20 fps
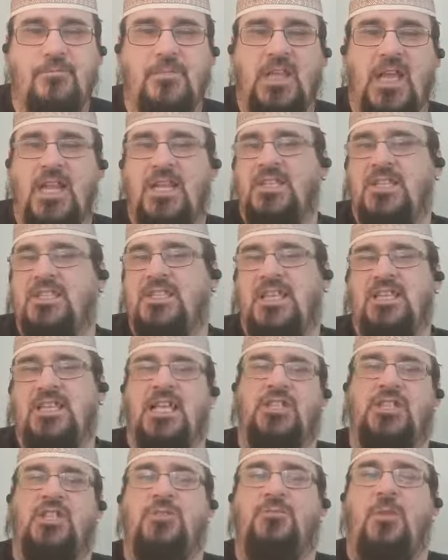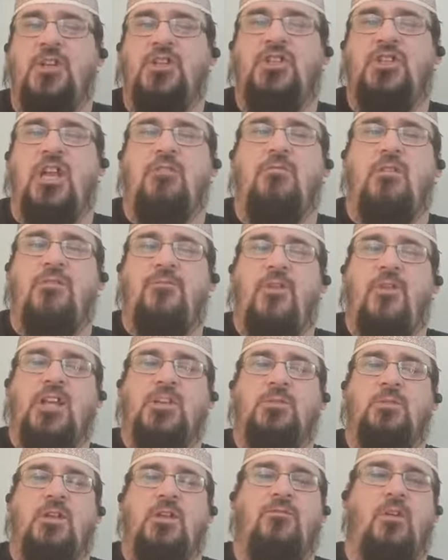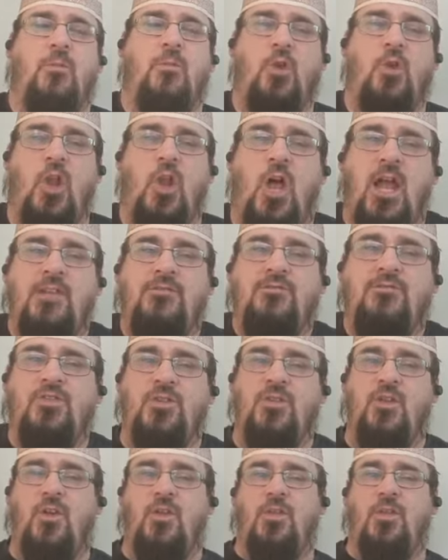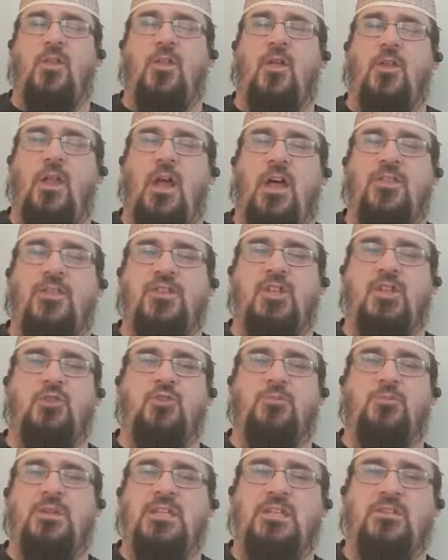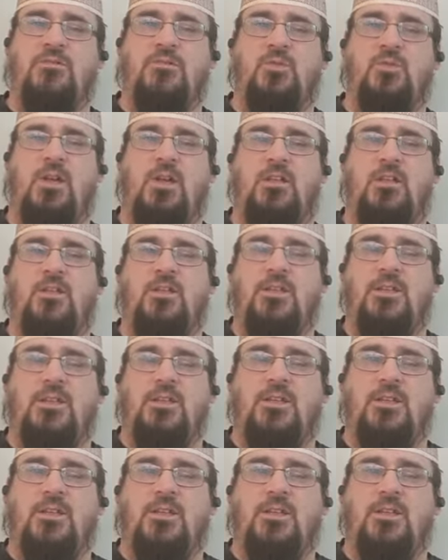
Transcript: And it's, that's just my general advice whenever I'm on lives on, on, on other social media as well.